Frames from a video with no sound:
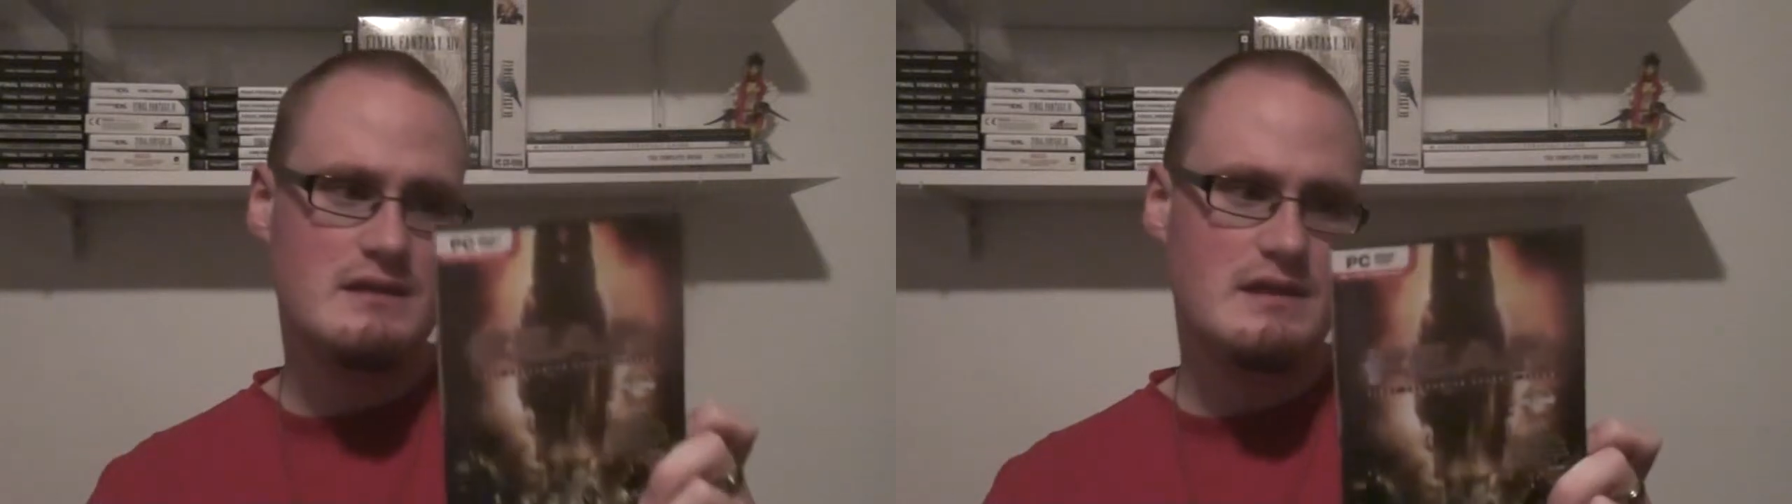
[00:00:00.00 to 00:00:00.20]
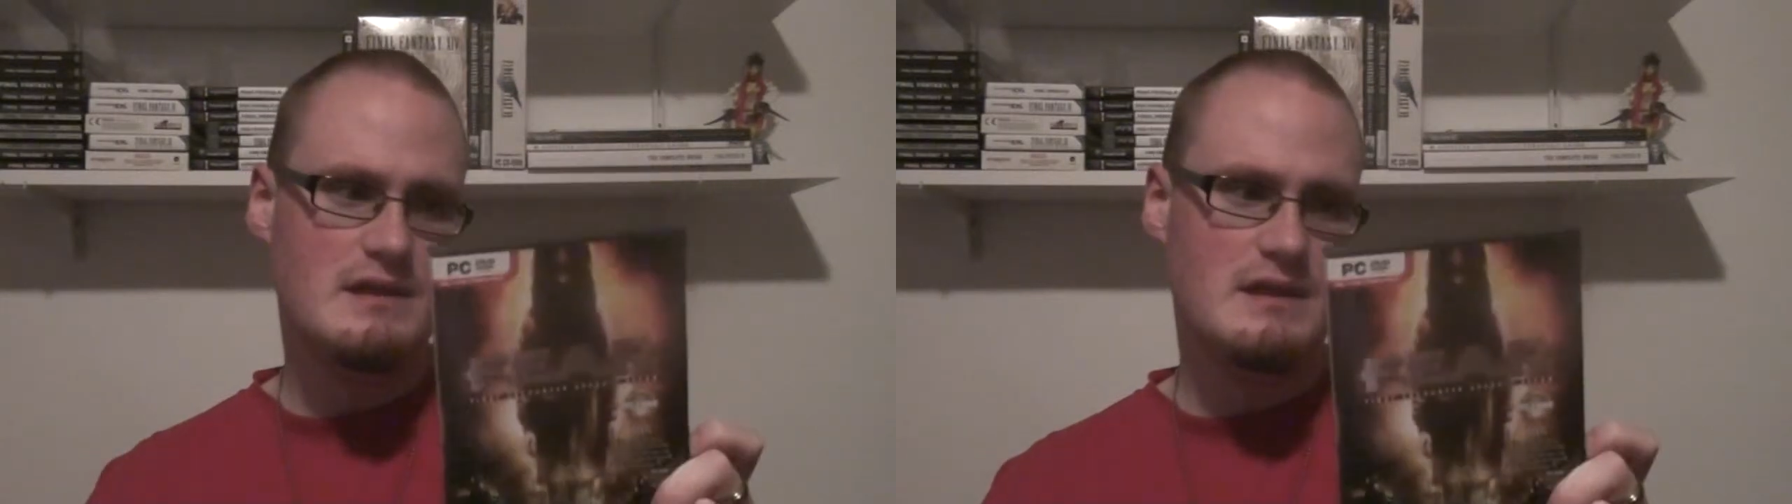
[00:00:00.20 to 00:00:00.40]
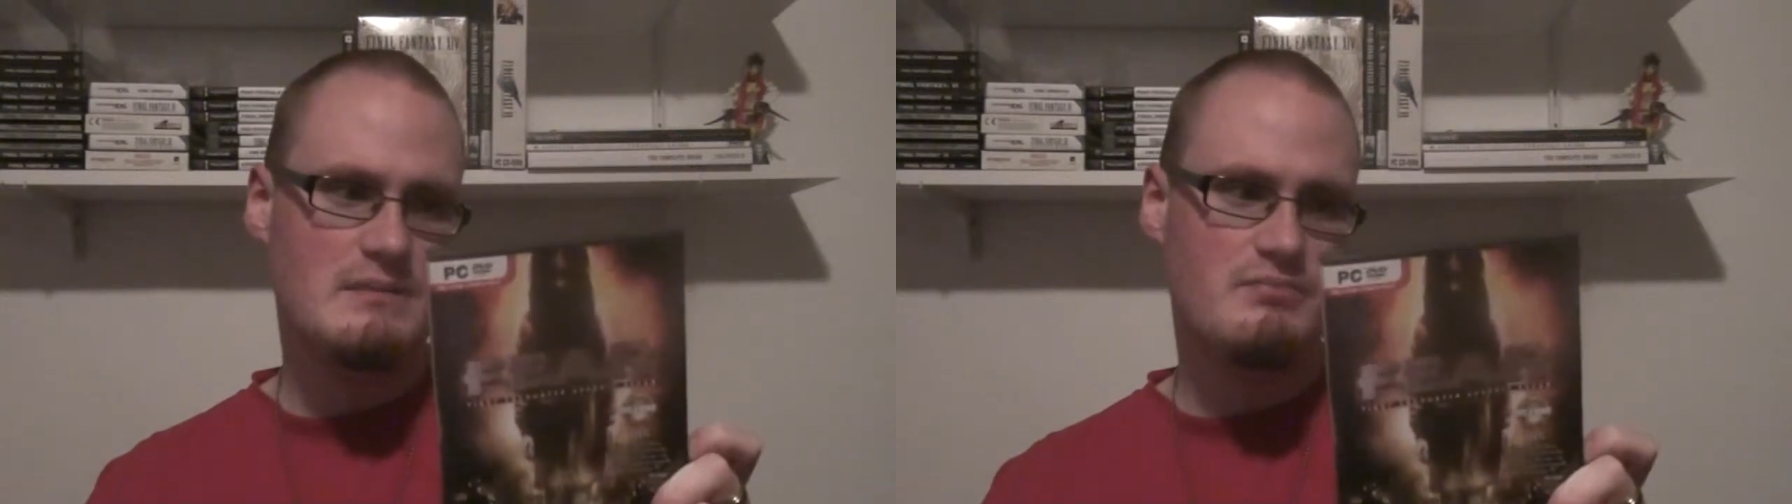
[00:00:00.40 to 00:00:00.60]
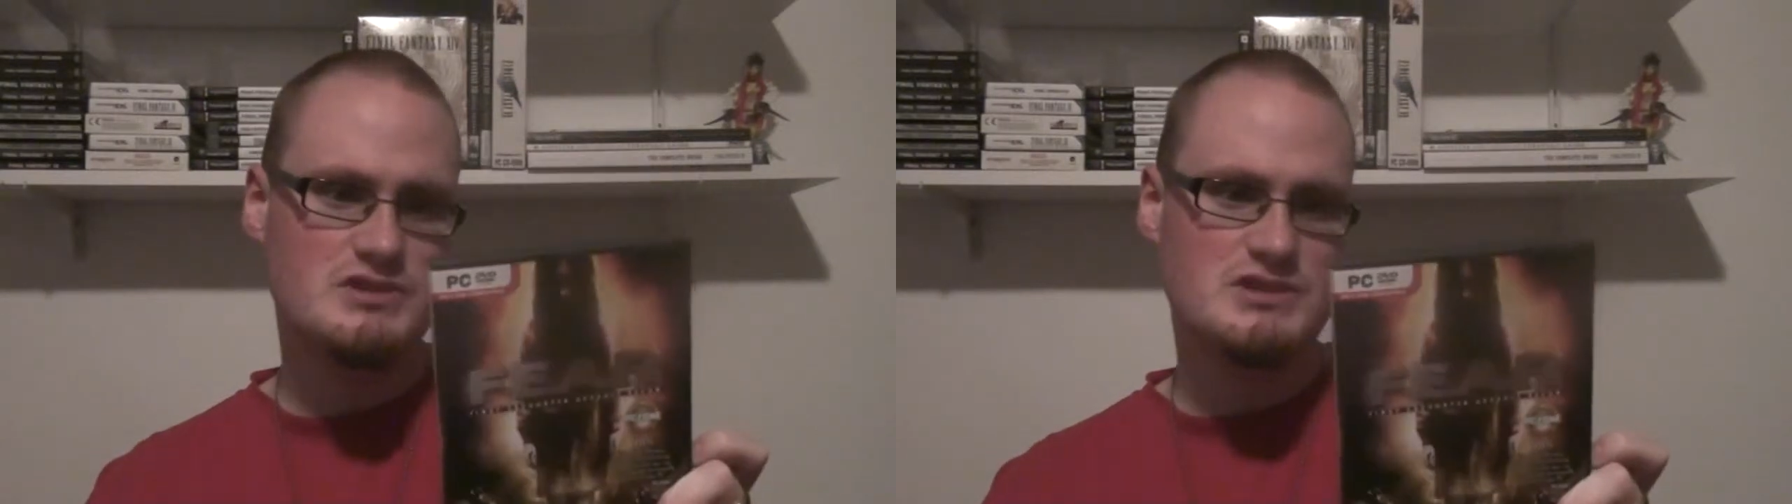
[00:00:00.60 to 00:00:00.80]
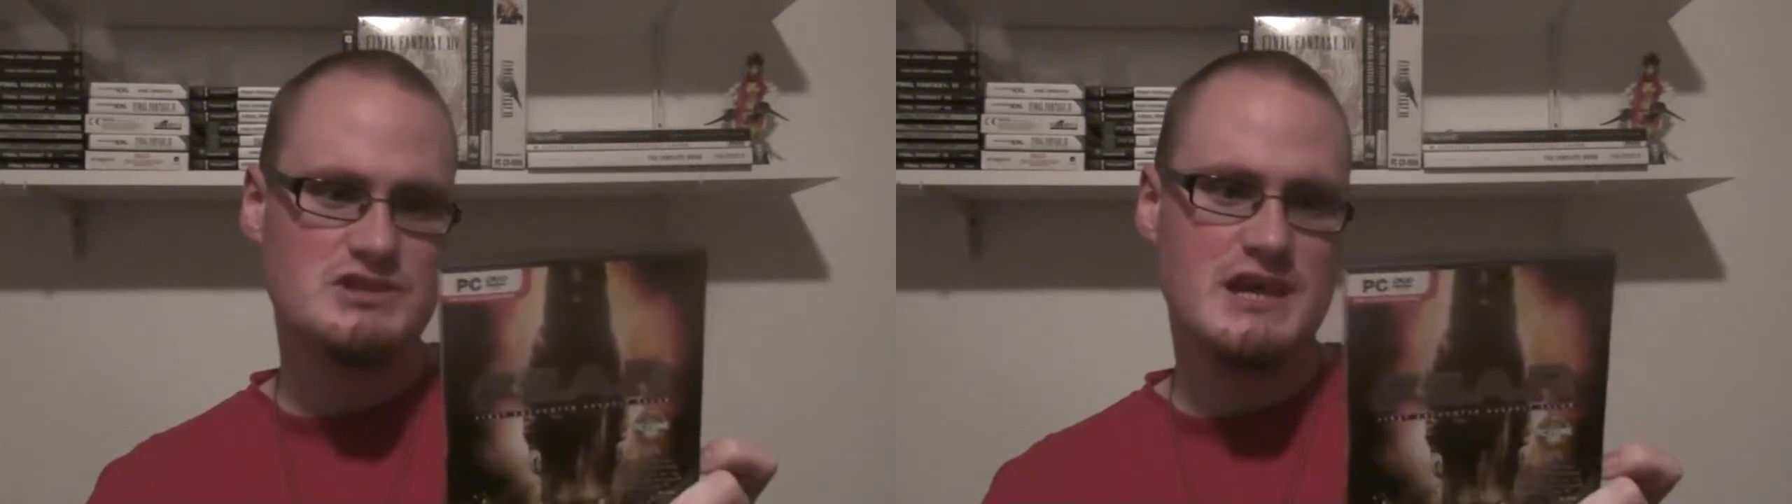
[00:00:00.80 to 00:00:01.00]
the
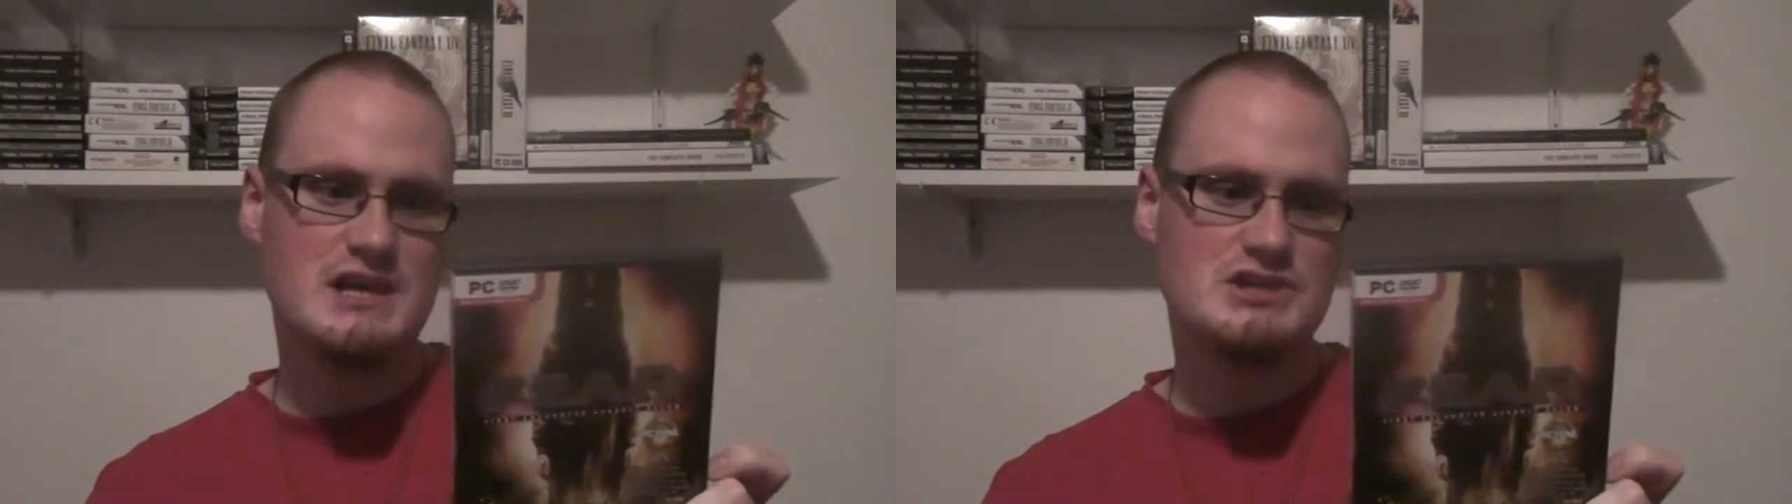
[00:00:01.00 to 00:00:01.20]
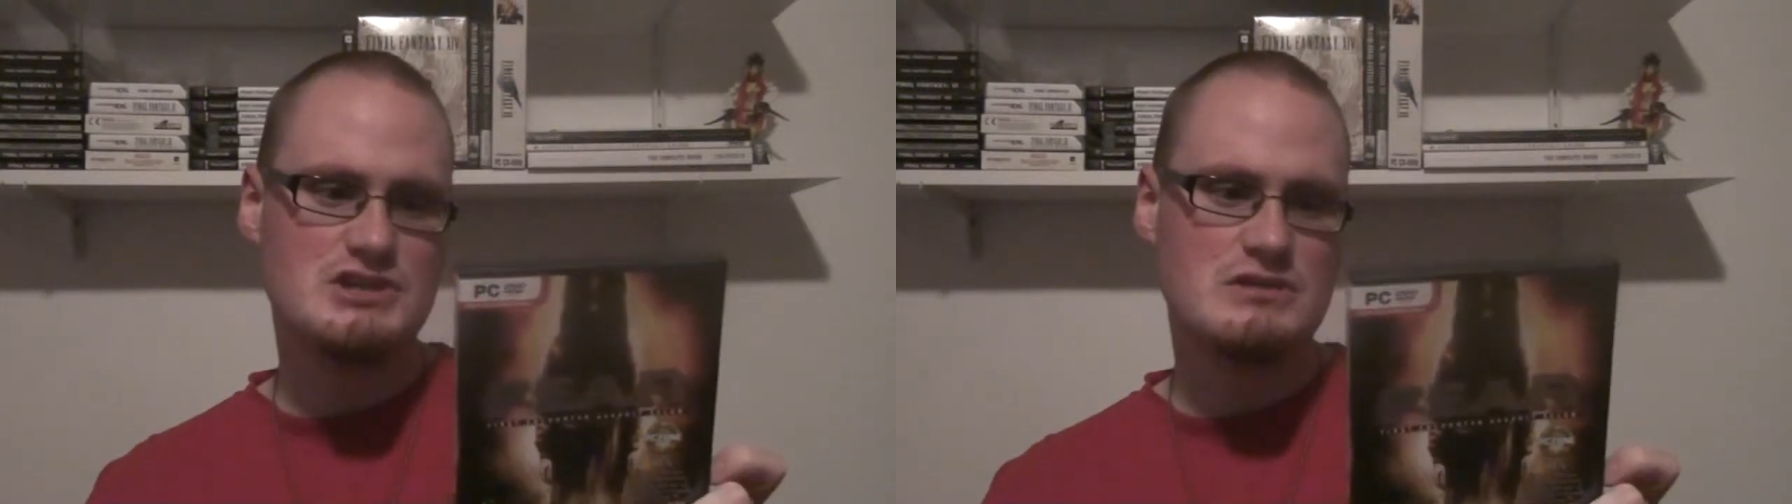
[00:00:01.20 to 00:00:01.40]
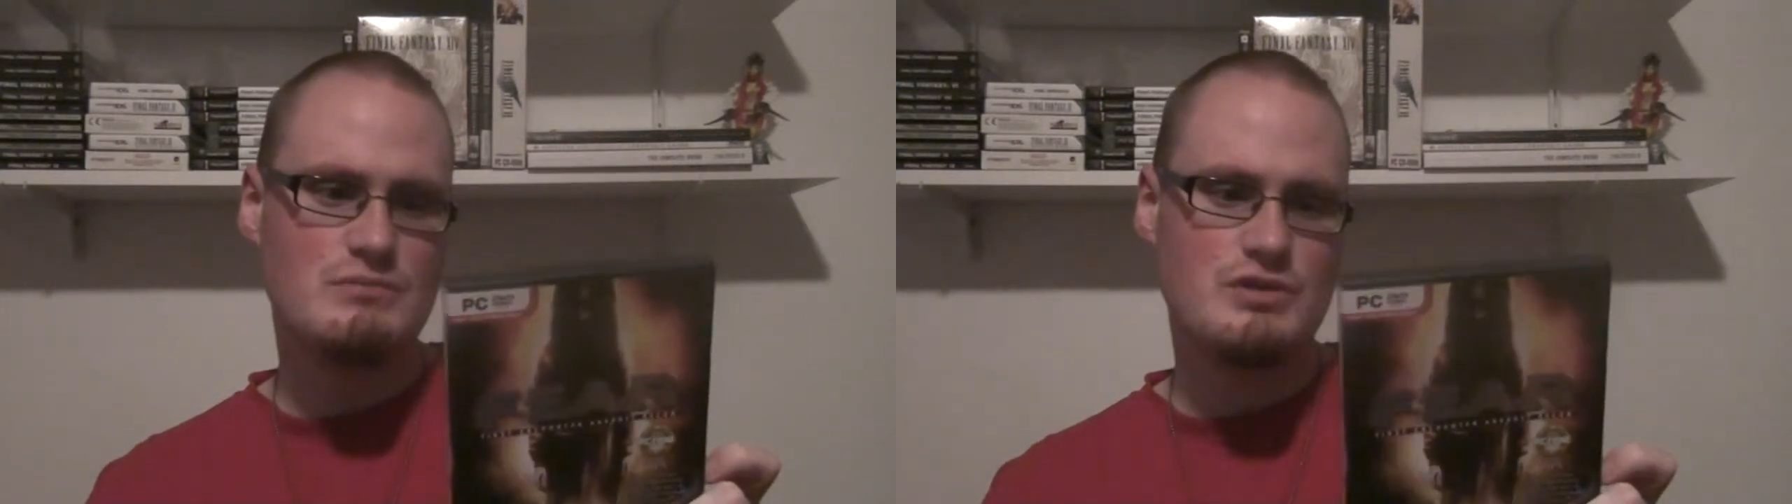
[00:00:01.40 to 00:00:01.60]
presentation,